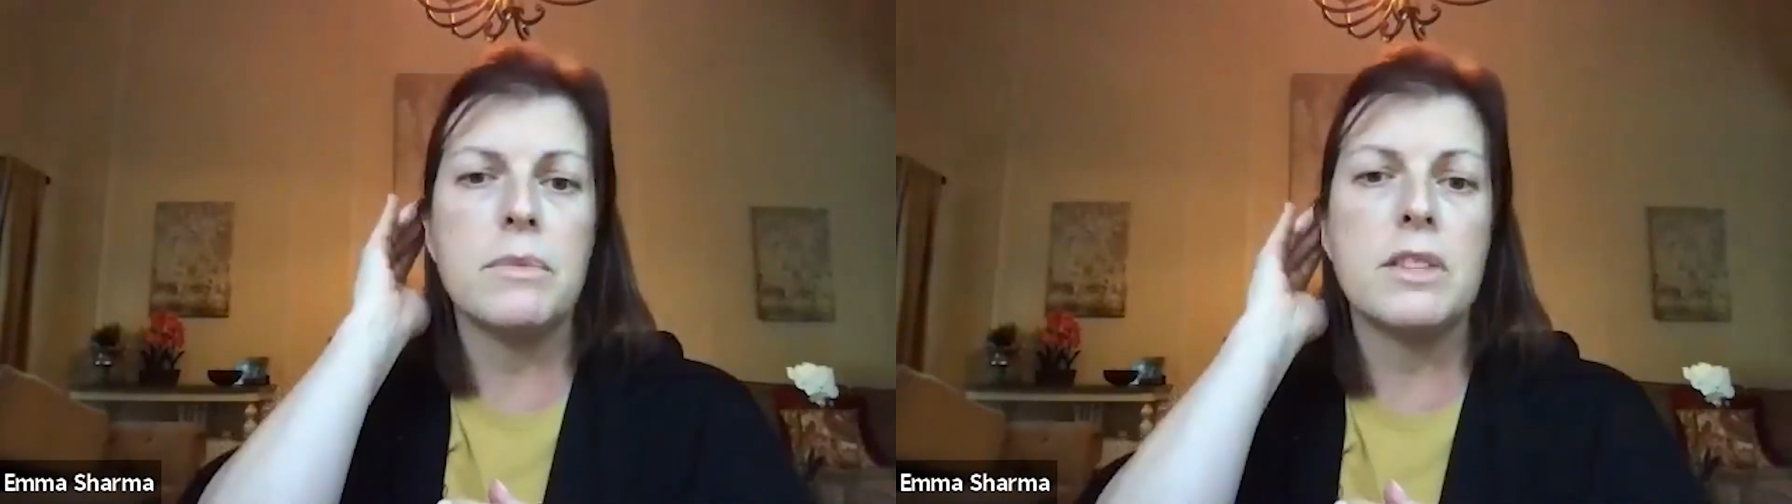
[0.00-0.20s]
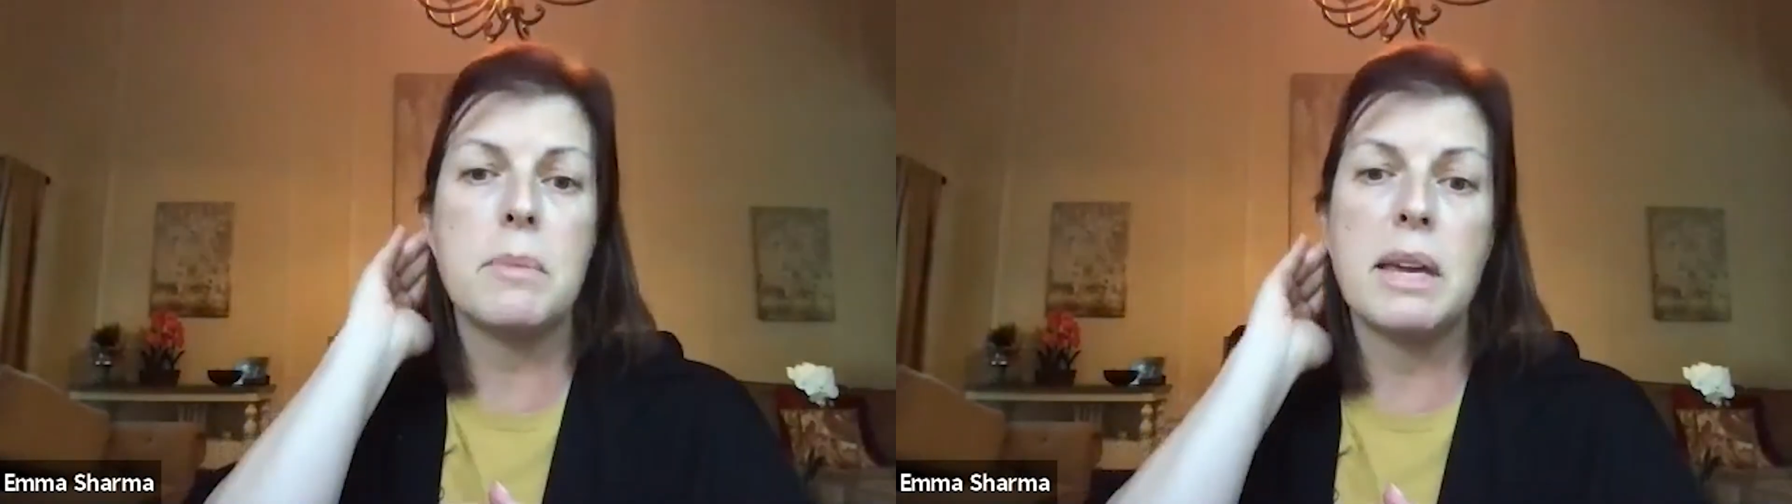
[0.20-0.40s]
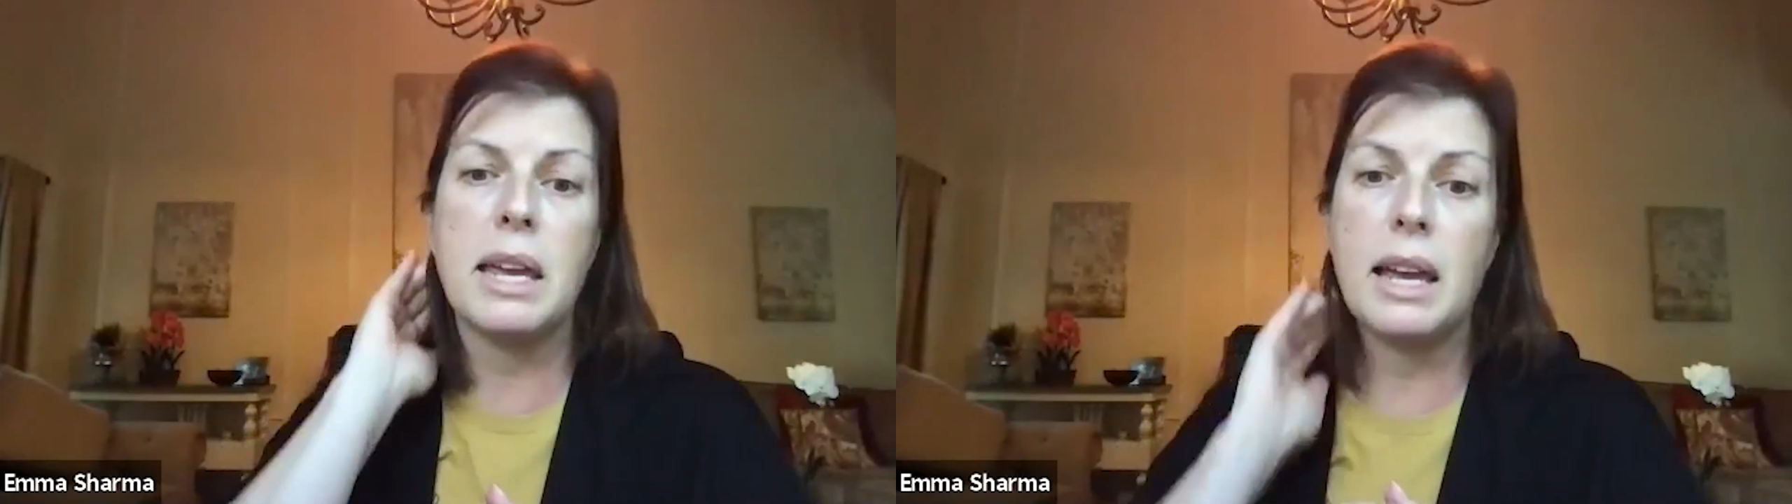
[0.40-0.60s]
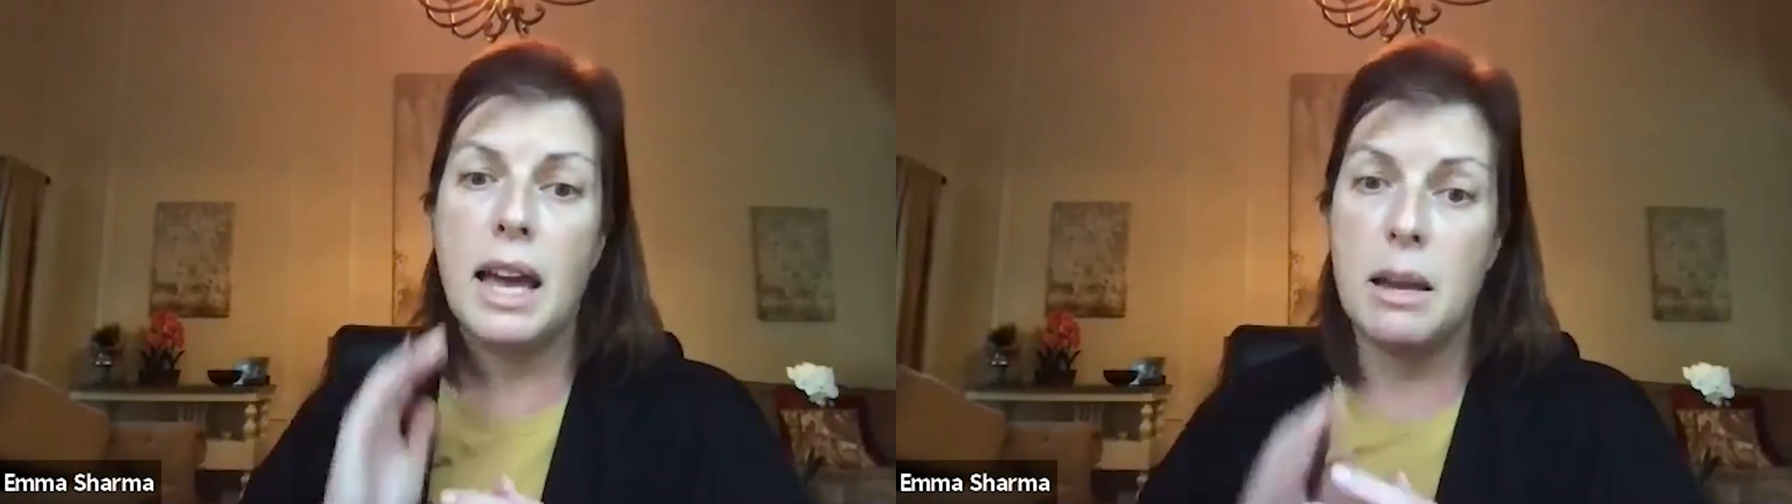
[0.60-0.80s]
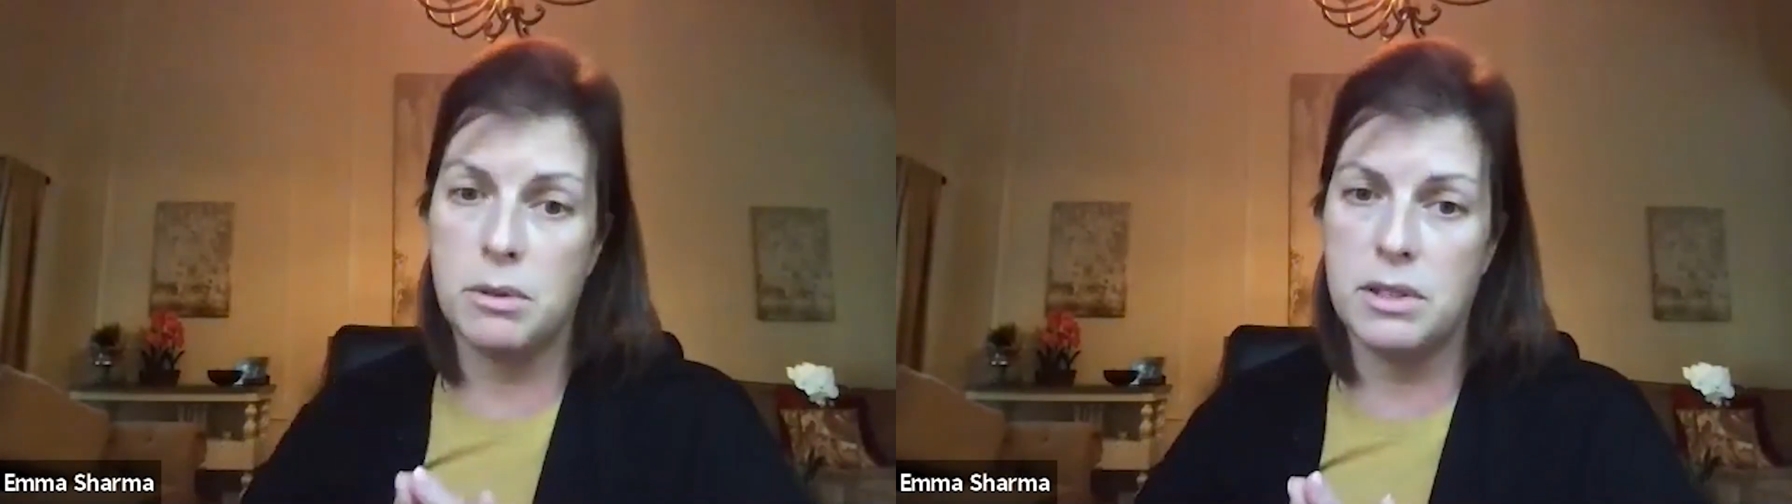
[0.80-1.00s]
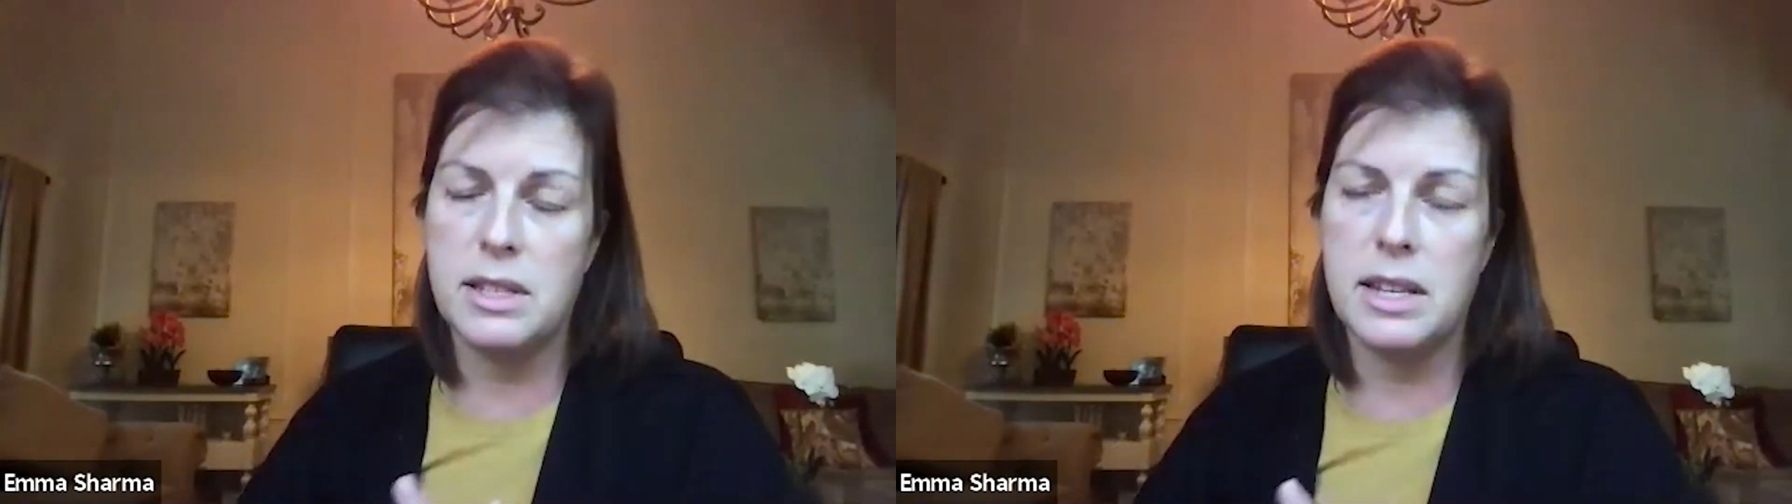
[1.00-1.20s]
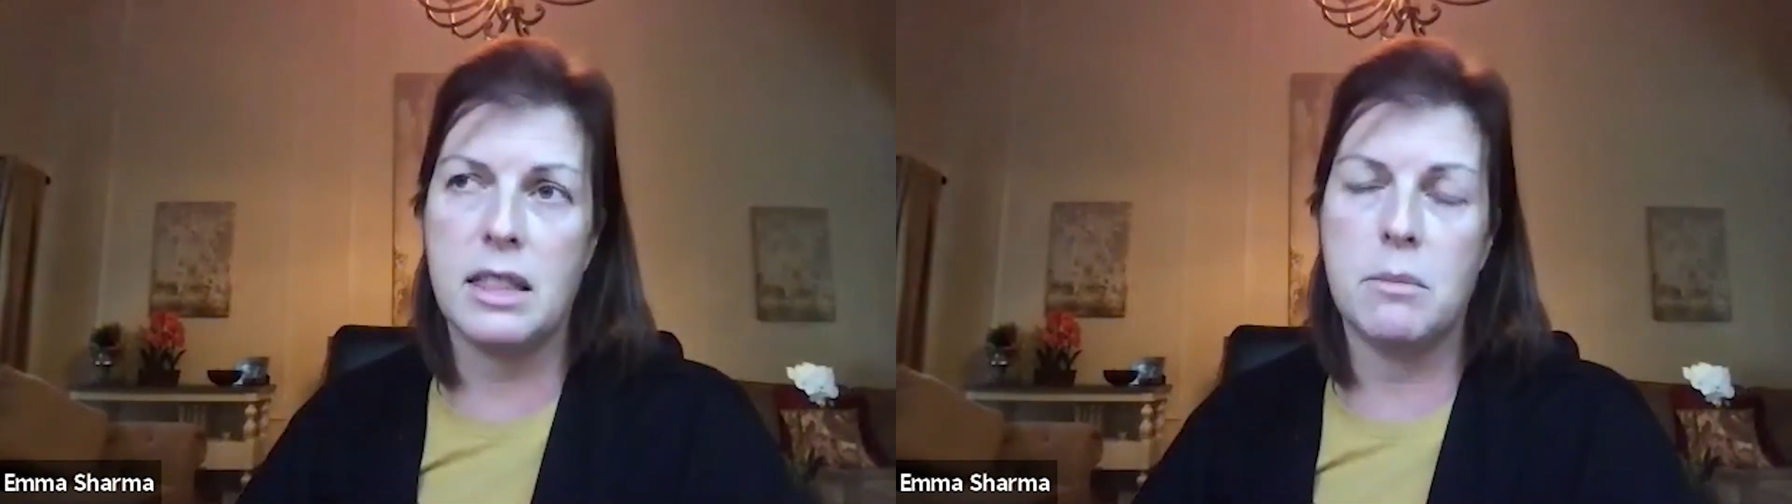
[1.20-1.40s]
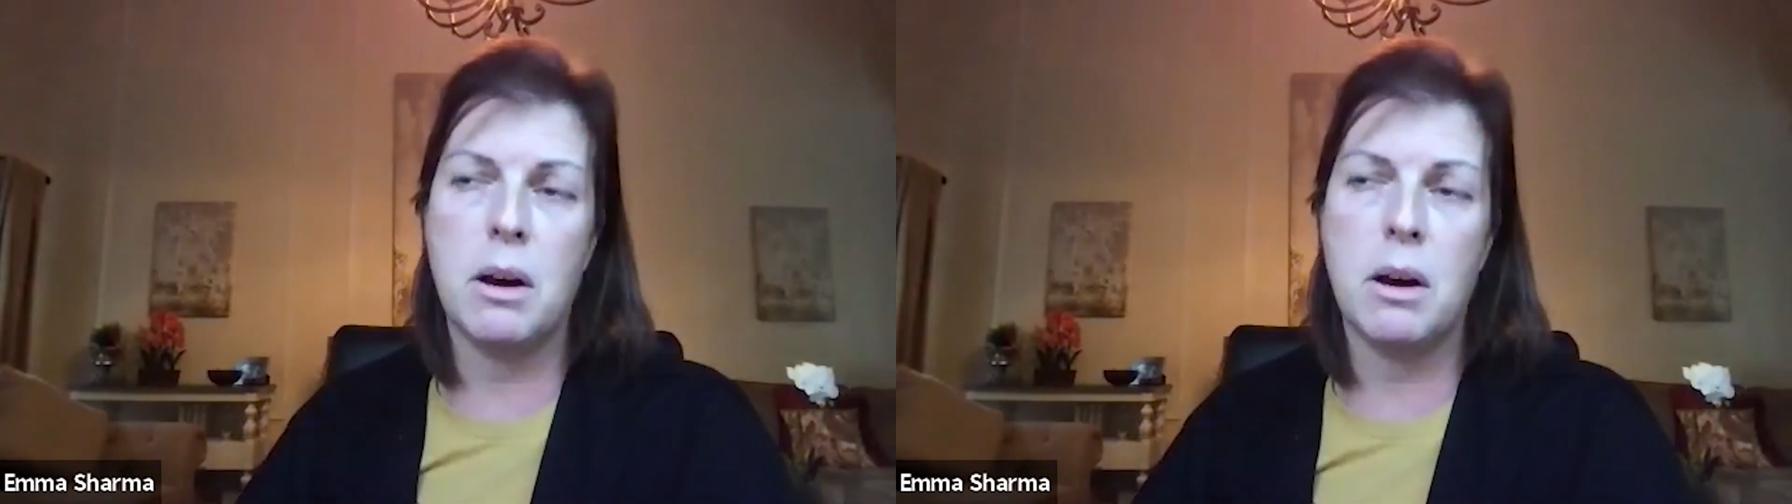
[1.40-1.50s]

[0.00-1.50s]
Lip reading: to be able to take them